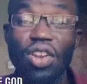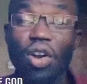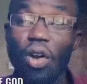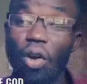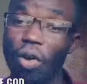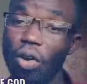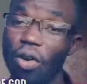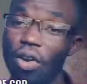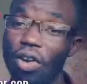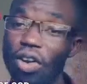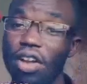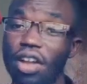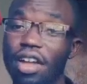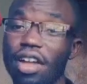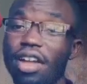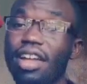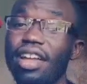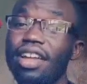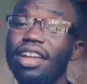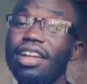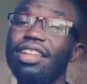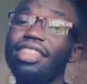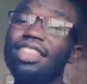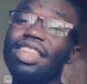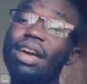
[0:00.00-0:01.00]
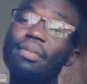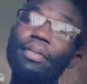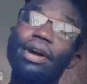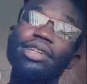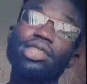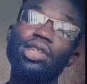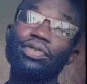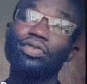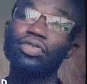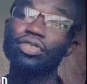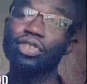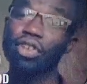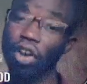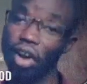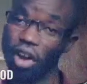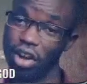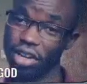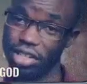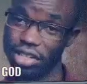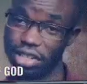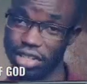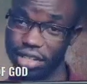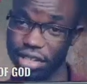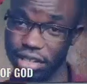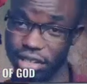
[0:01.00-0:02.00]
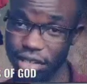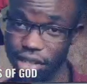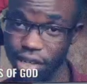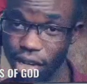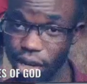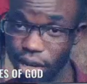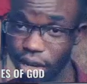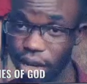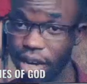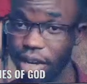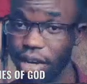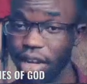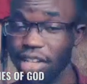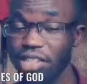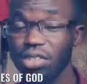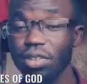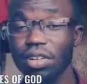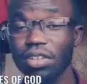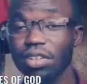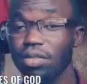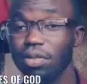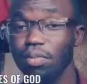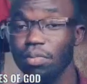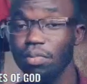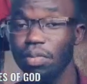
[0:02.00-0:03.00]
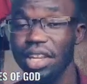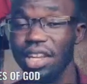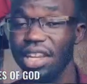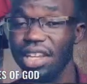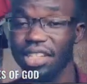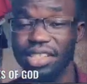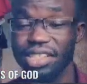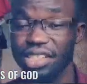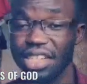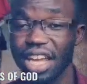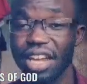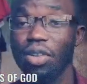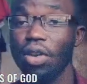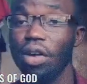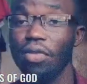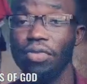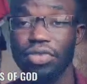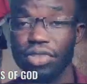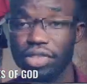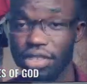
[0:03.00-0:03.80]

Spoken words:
No, the mercy of God does not mean necessarily you have